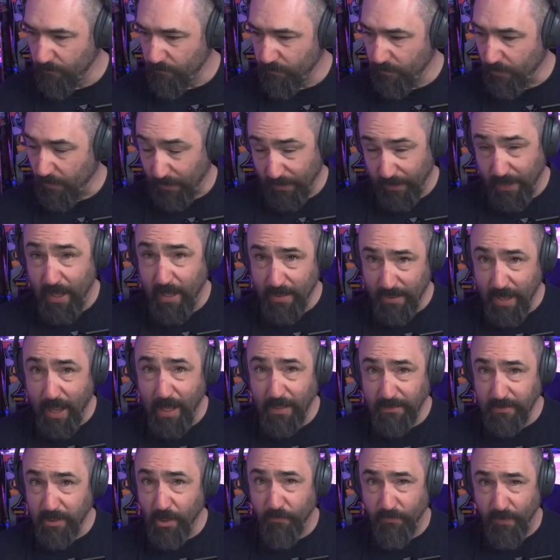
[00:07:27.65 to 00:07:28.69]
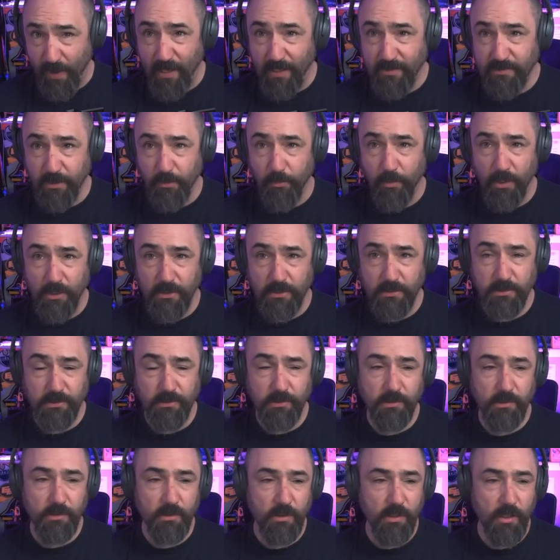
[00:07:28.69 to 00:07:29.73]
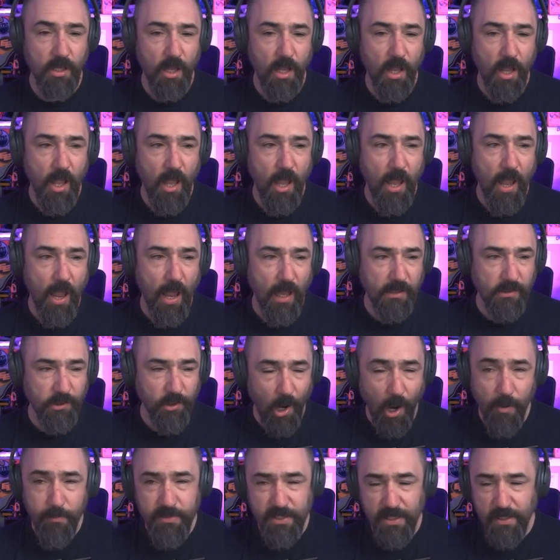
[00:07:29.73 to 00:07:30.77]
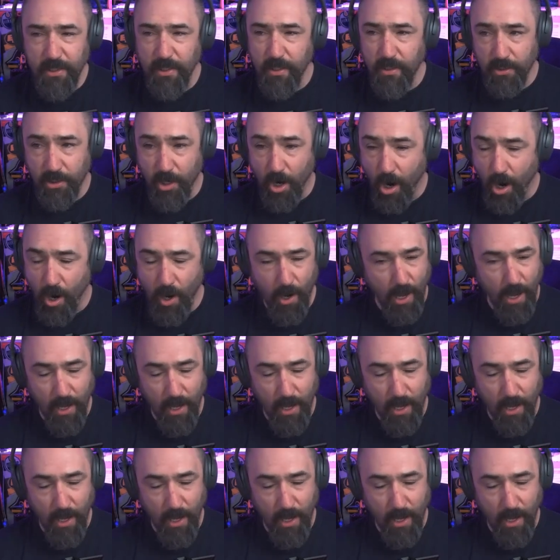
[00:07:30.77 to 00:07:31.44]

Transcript: Like, that's how fast it was. And so I'm sitting in the car,